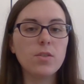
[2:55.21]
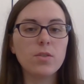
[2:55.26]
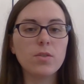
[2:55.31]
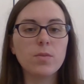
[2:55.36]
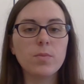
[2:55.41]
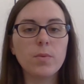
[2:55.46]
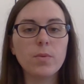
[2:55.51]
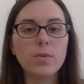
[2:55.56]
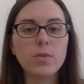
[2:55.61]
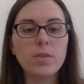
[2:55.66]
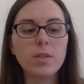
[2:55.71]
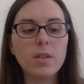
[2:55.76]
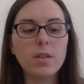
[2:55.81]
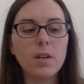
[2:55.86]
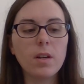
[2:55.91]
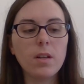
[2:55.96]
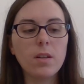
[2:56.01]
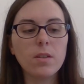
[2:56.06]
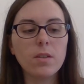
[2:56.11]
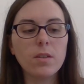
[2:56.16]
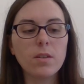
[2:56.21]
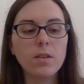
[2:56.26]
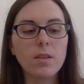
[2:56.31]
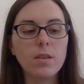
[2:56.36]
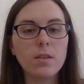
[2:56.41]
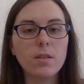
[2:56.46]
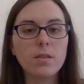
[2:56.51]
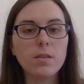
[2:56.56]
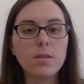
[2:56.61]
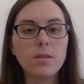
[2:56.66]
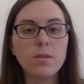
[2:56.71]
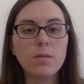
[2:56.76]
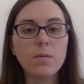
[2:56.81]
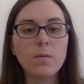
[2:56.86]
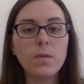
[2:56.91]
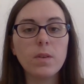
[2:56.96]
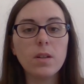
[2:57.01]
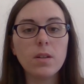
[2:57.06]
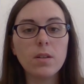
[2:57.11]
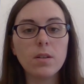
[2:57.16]
you're supposed to color the
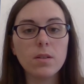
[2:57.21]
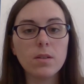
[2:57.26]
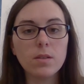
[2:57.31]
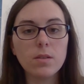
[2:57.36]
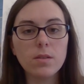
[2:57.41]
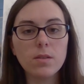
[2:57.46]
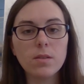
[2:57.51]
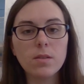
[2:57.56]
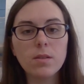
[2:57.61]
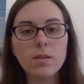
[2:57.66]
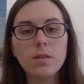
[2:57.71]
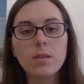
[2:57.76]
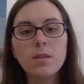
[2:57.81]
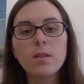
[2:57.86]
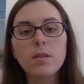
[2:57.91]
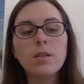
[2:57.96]
spheres